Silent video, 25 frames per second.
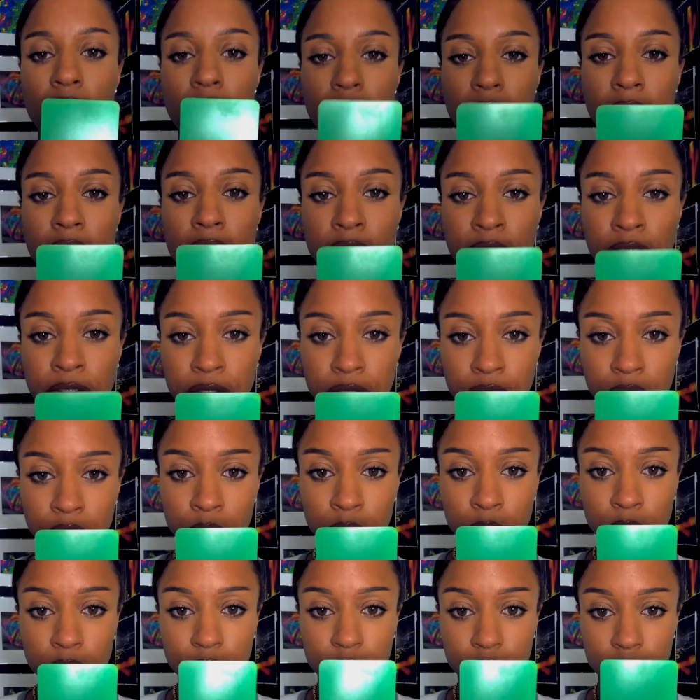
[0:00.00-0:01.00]
I
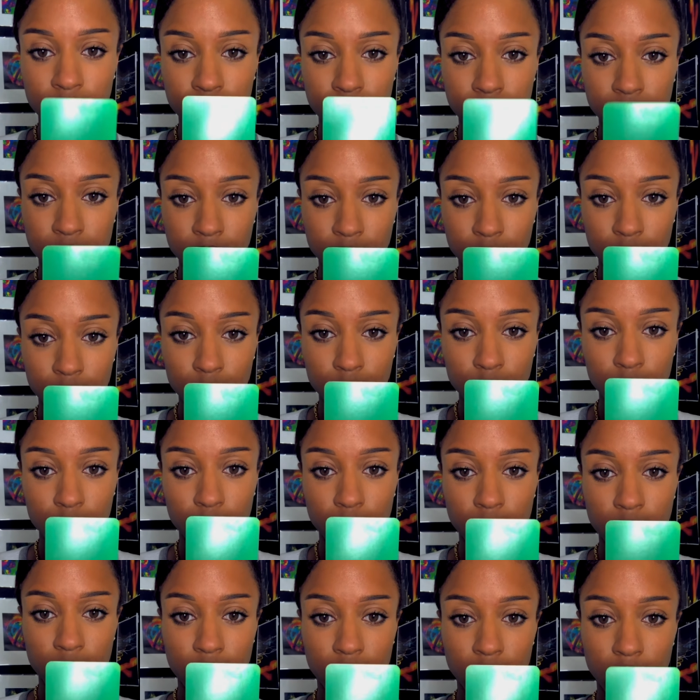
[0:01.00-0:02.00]
feel fulfilled
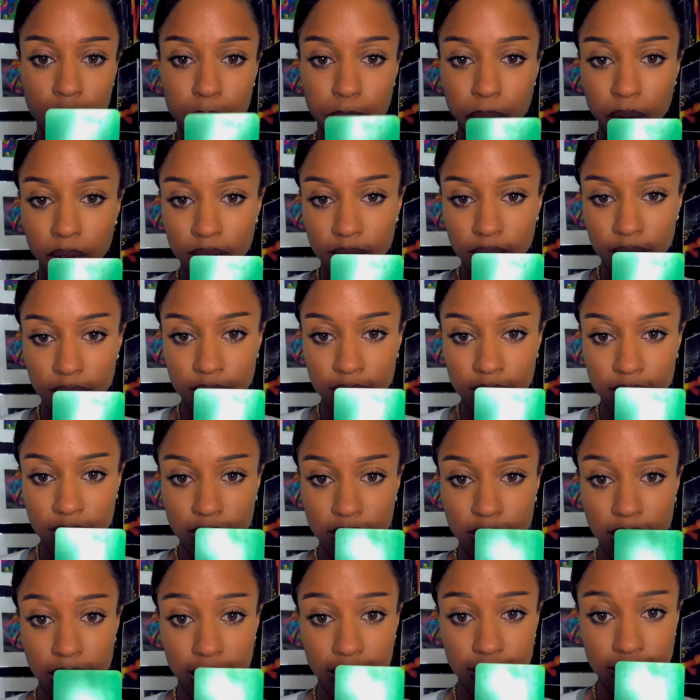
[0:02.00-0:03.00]
with the abundance
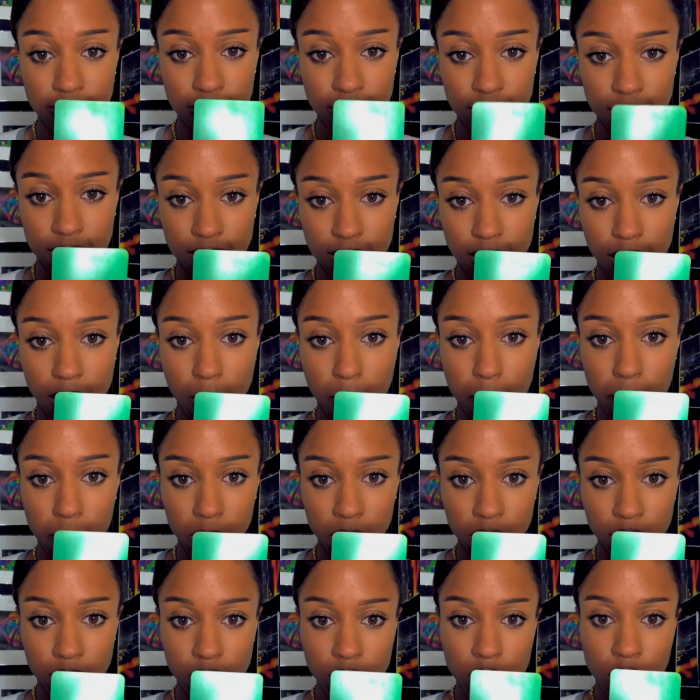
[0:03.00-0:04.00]
that is
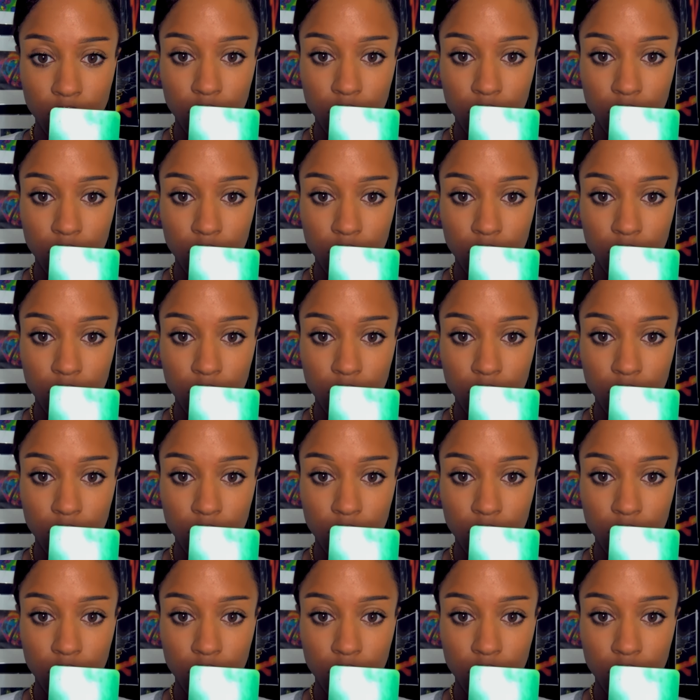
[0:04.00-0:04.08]
meant